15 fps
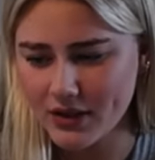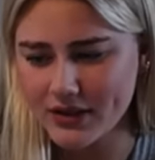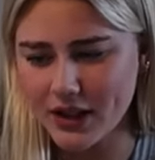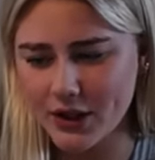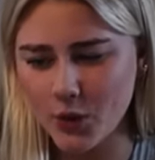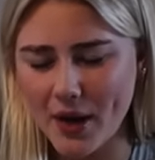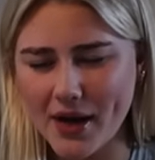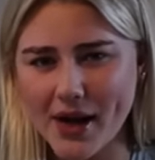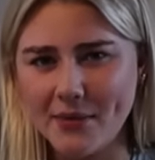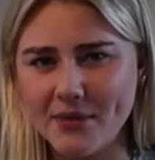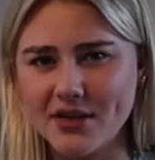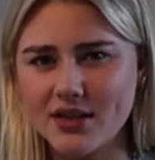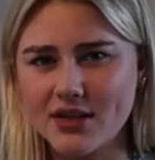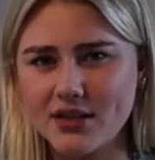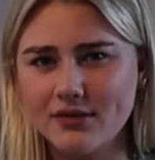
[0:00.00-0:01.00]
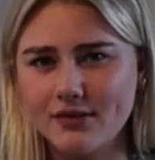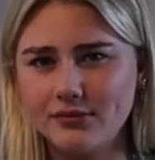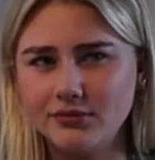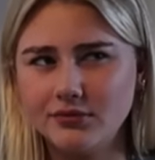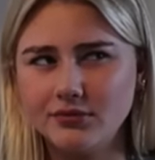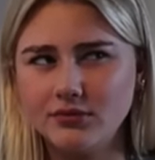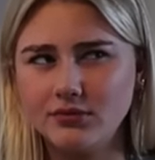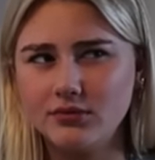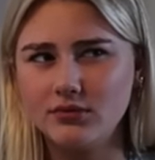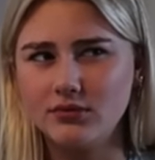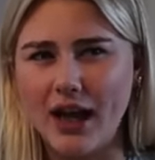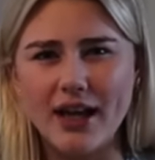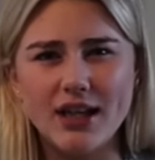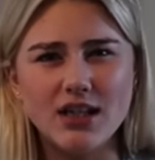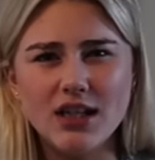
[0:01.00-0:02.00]
that The Weeknd was
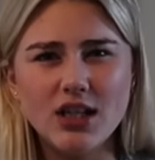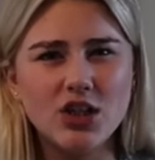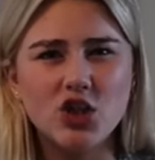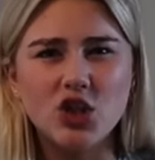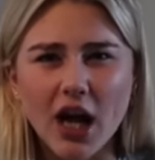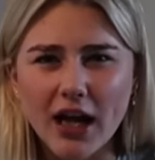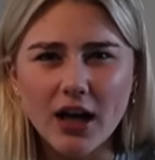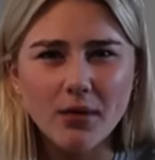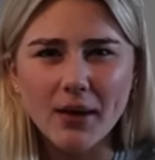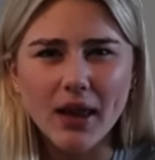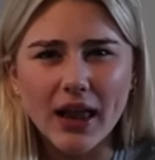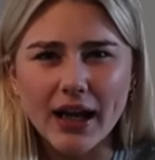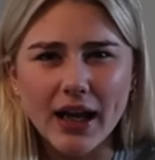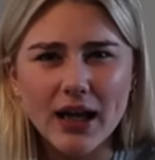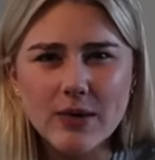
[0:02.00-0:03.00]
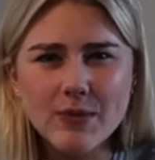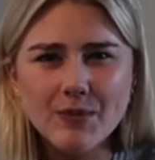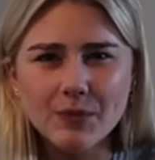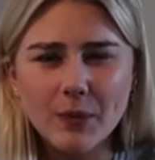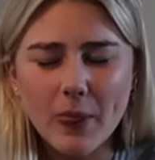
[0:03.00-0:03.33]
like, didn't he cheat on Bella Hadid?